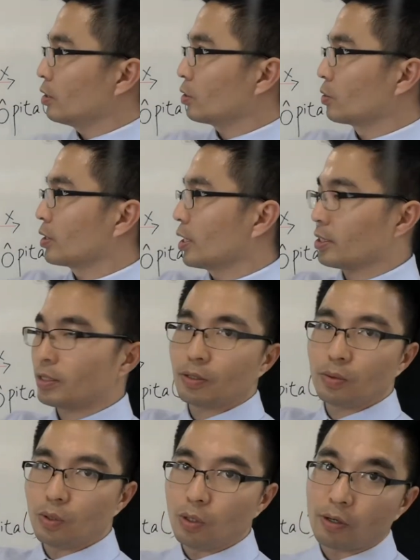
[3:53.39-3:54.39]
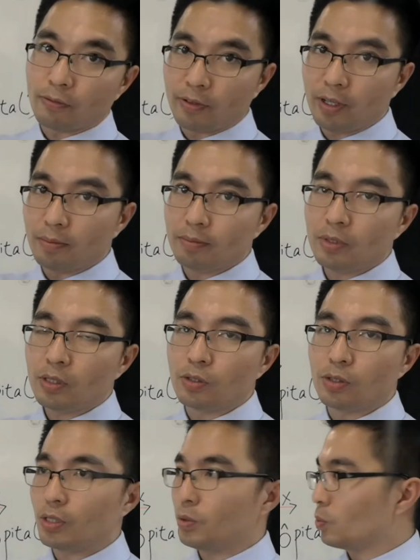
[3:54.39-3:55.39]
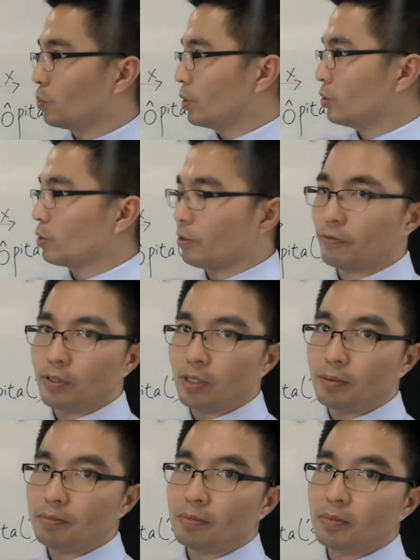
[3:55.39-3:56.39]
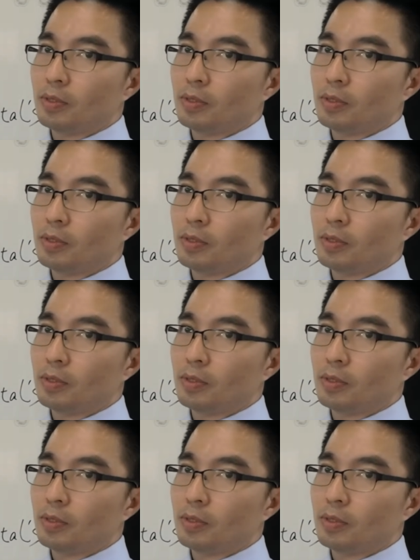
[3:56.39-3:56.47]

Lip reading: to test all of them to see which of them